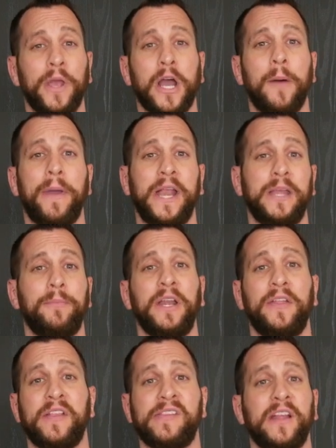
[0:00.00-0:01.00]
pick up anybody
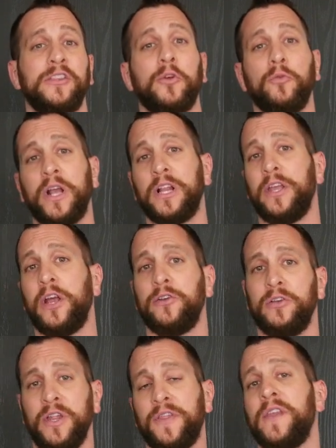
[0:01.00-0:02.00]
that's not directly
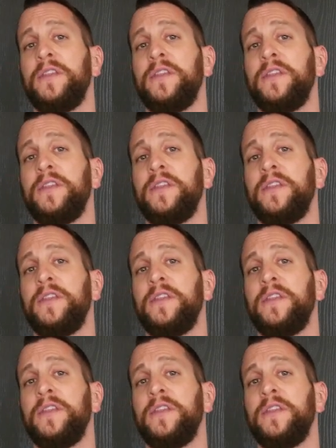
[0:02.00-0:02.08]
underneath the